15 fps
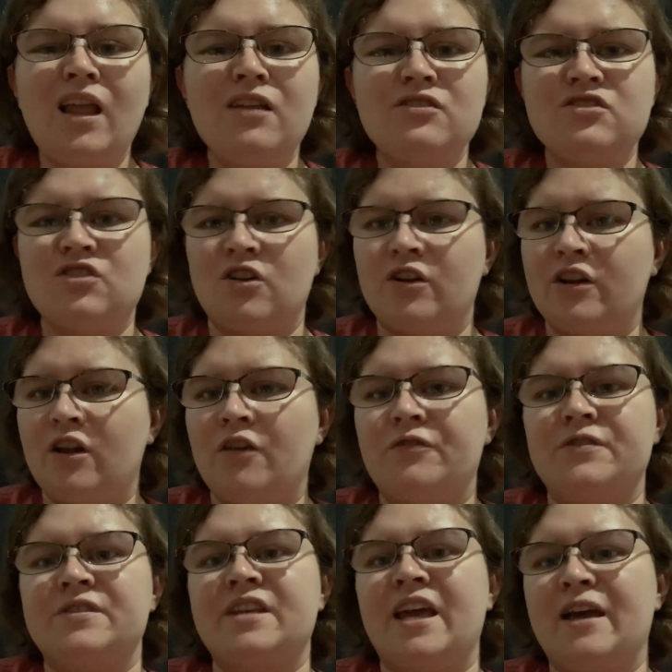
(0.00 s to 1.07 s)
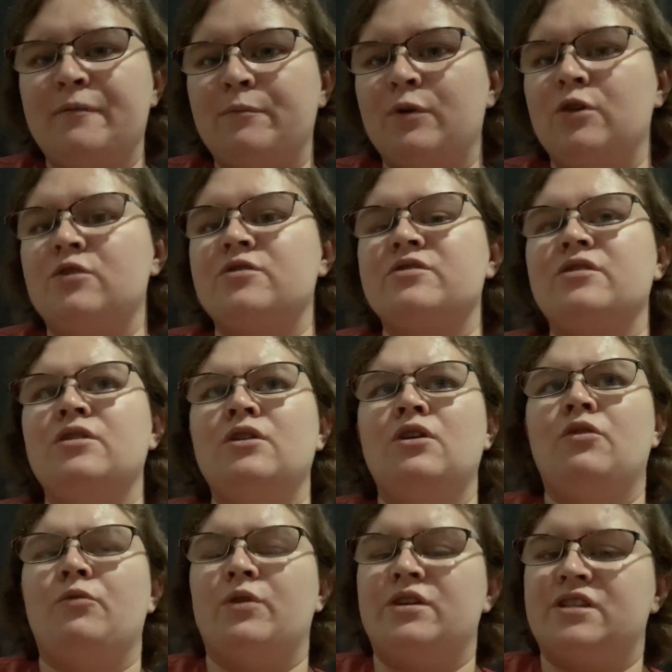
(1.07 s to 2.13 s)
started off as campers,
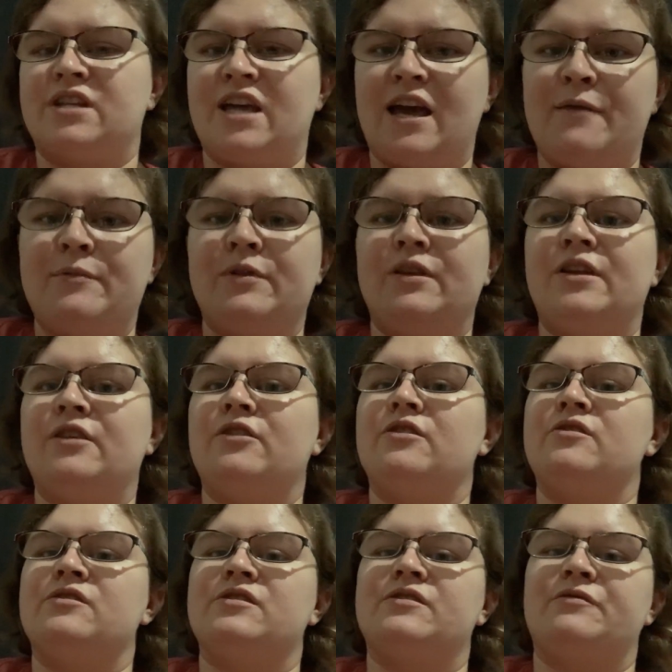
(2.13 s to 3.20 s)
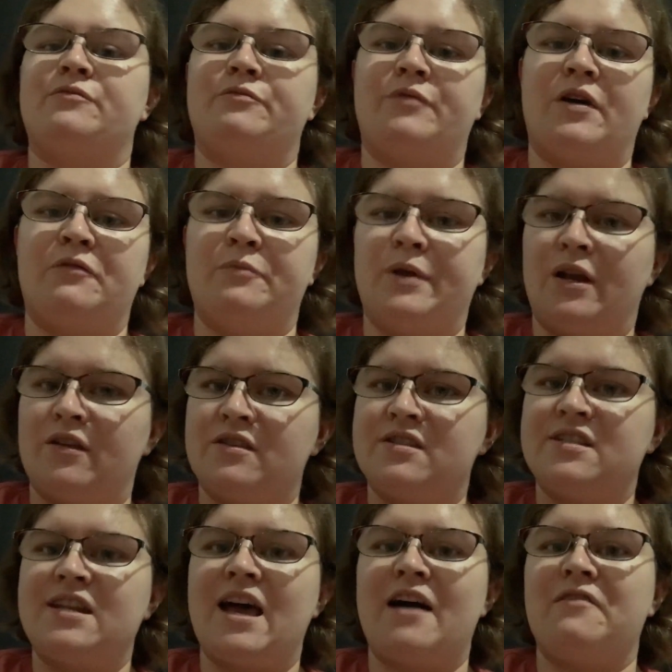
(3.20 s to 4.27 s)
went to cabin leaders, have been on
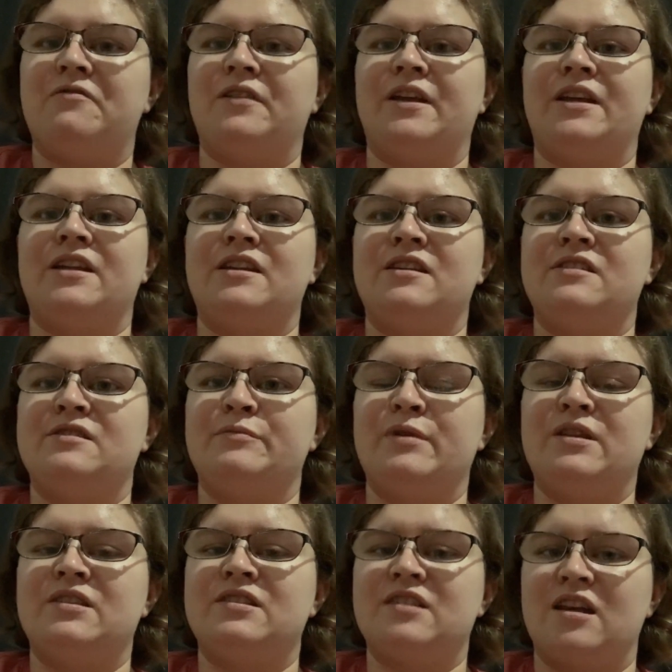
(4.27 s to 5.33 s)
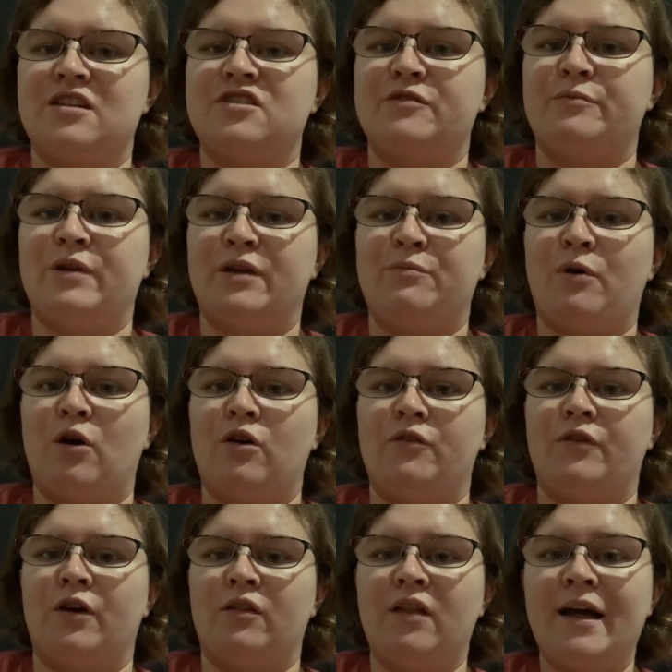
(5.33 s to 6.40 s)
staff. Like, it has been such a big part of
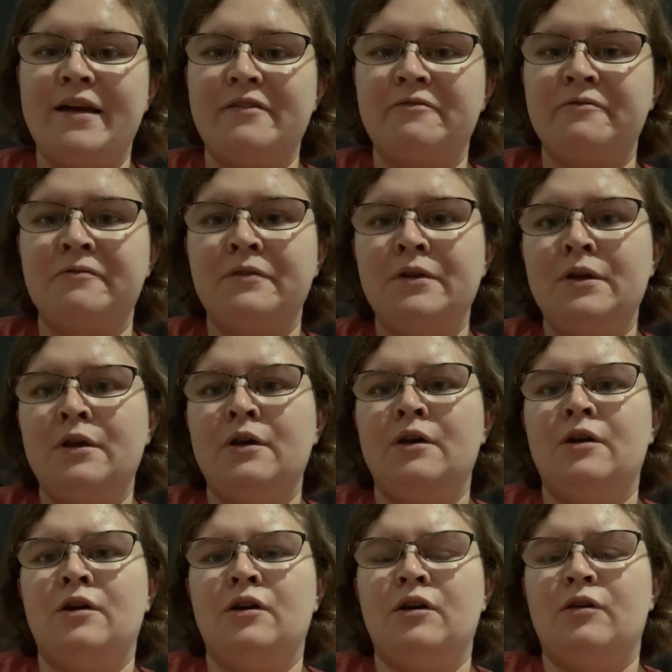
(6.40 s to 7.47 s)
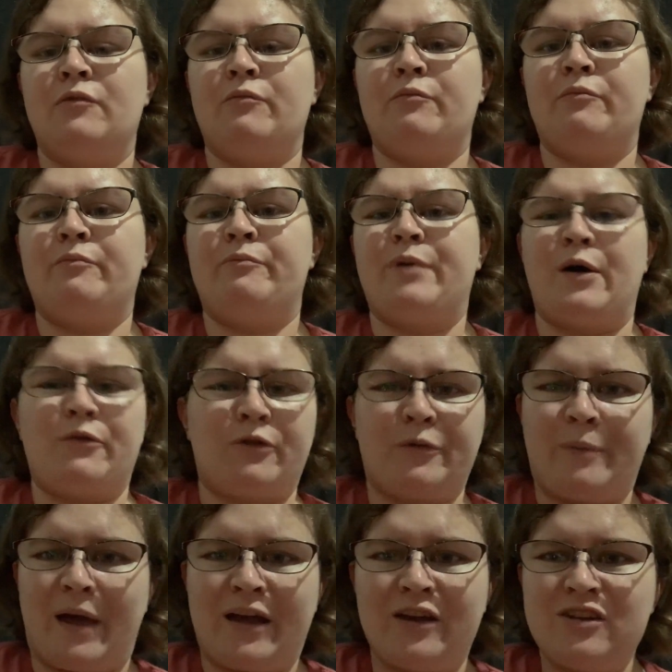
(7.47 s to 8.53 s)
our life. But
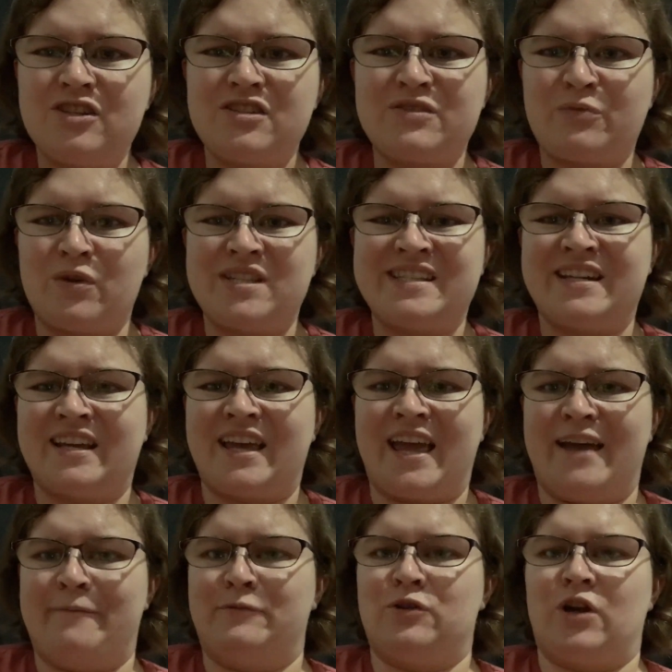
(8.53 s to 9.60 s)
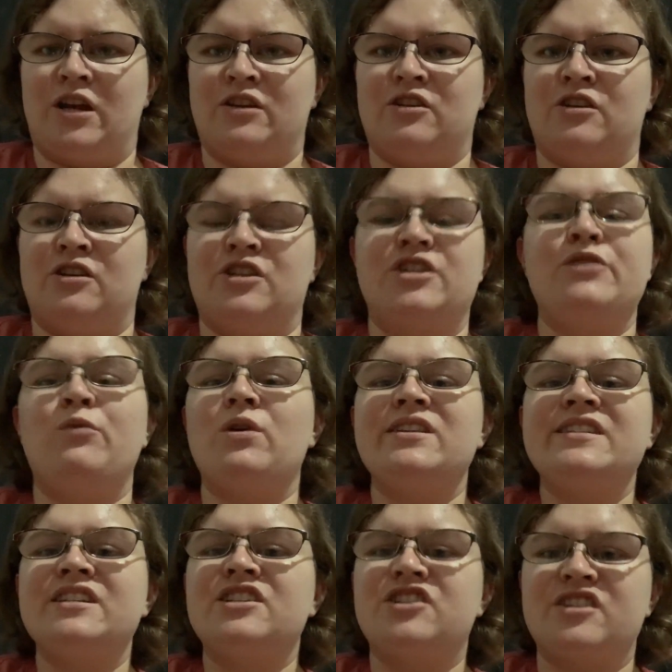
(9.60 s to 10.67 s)
Rebecca just wasn't a camp director. She
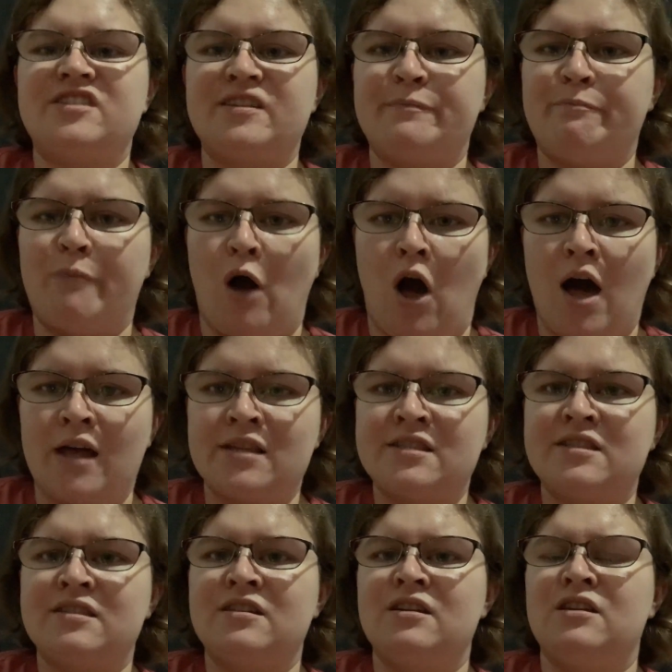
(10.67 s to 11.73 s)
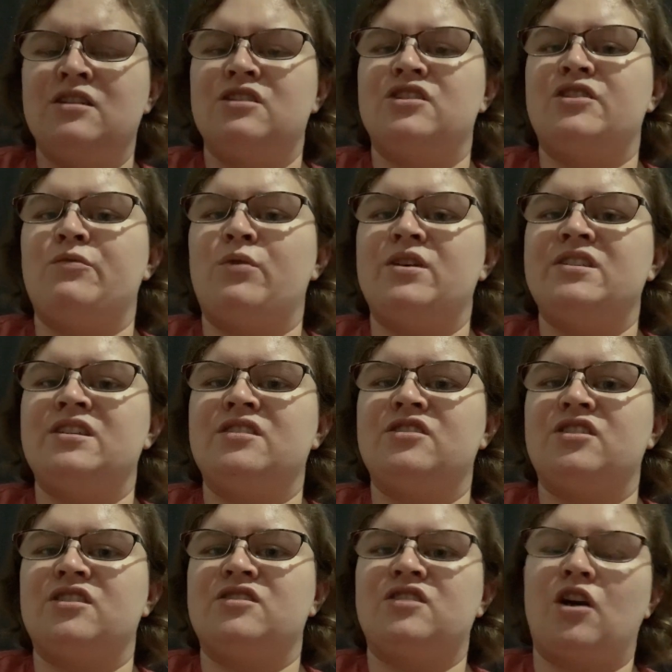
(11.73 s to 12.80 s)
wasn't just a boss. She wasn't
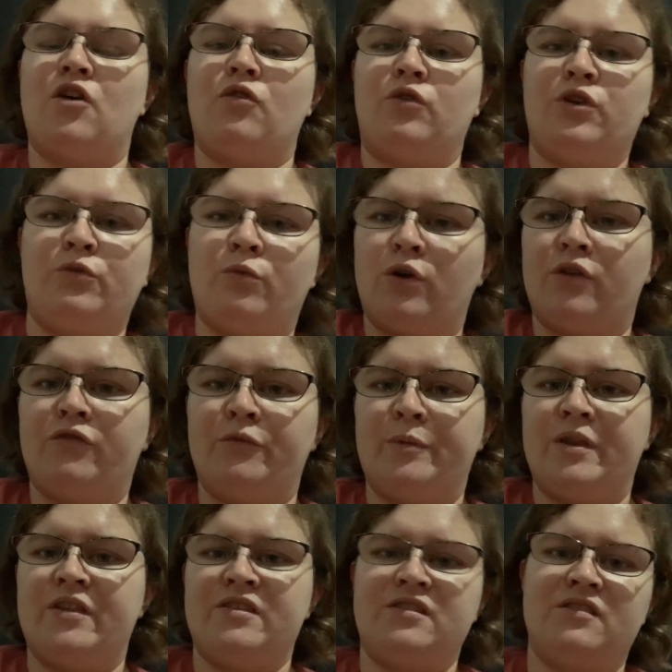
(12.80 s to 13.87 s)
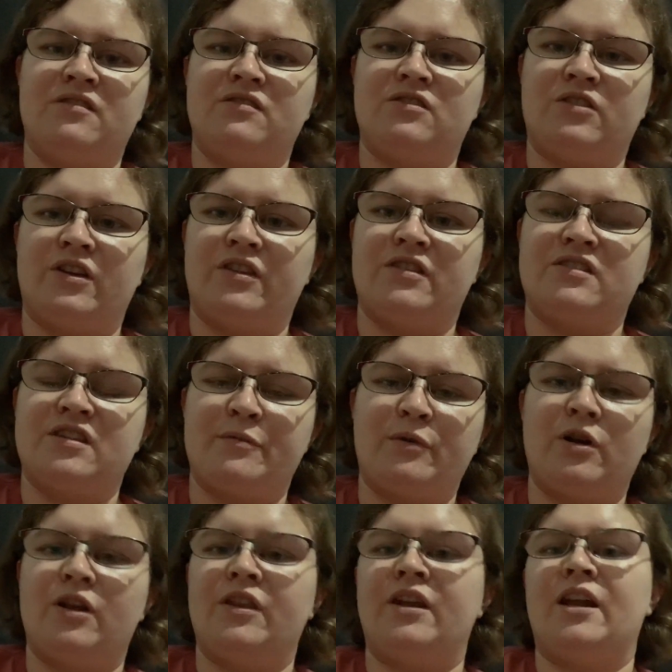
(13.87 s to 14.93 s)
just, oh, you work for me the, during the summer
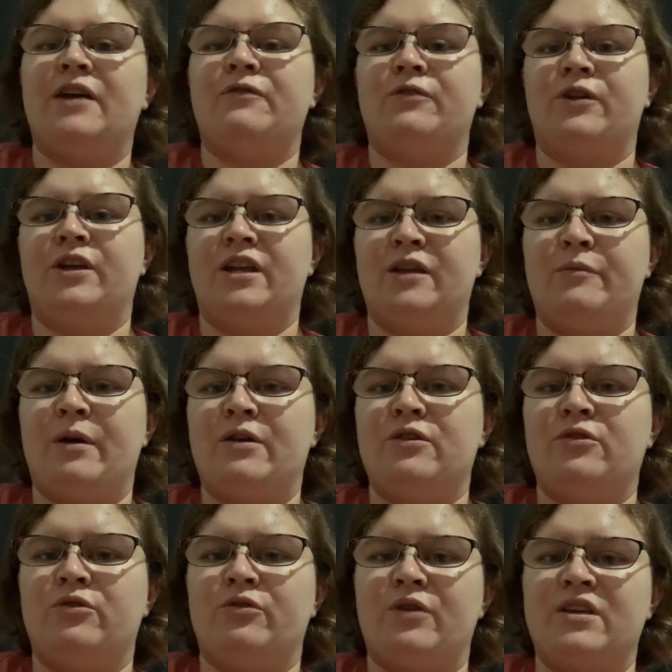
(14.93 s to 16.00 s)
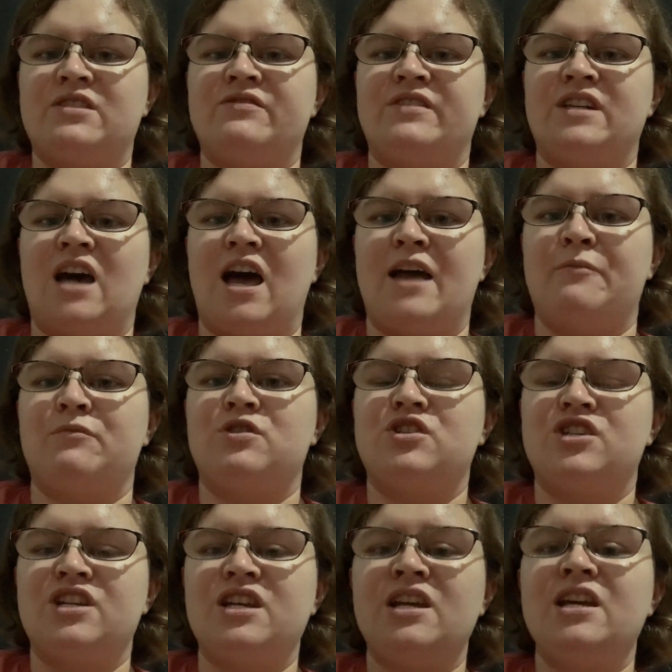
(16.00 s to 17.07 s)
and then I forget about you the rest of the time.
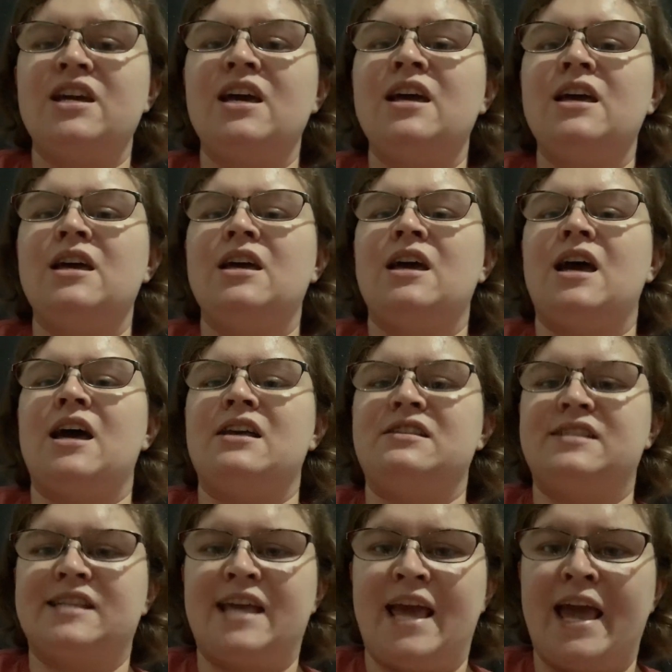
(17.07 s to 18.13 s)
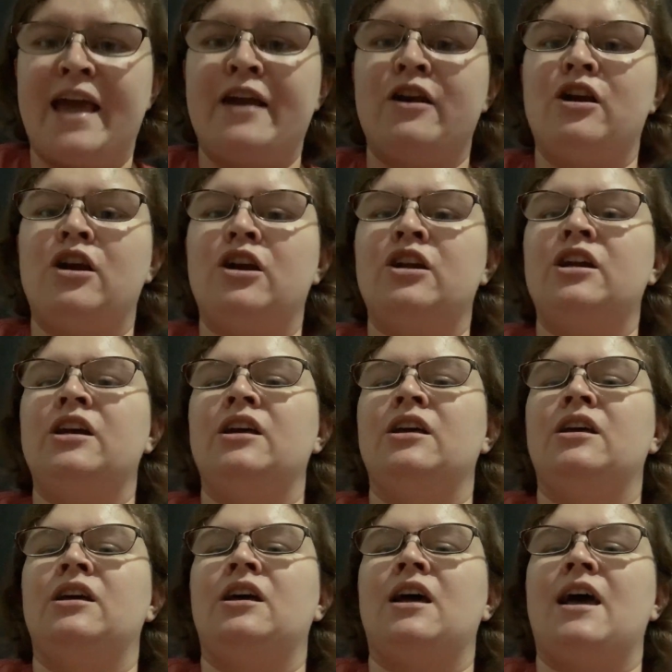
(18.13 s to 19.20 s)
She has cared
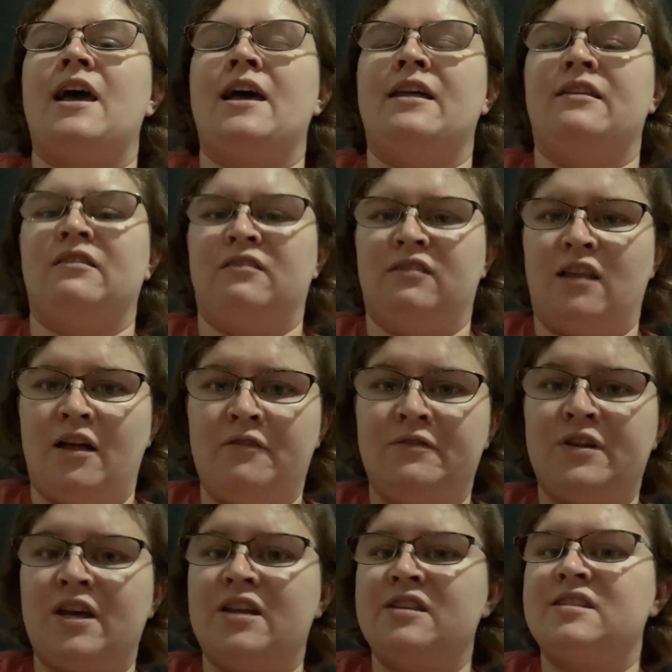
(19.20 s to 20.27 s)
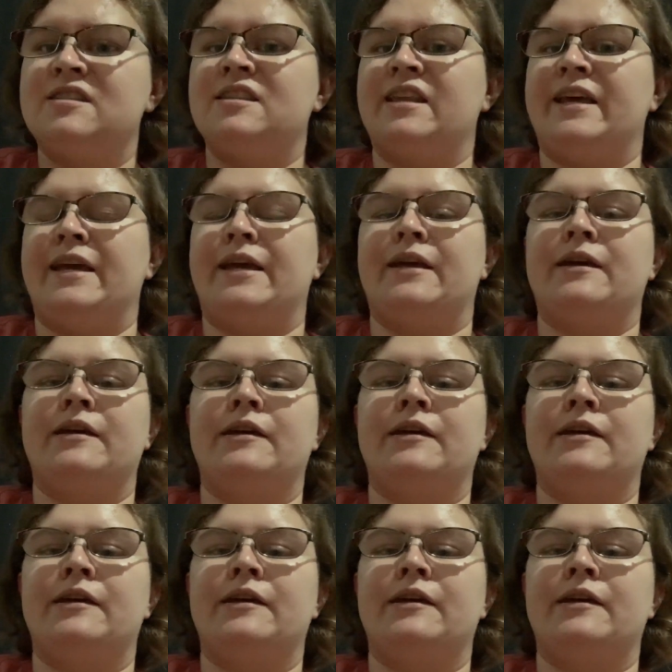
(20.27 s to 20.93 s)
and loved us like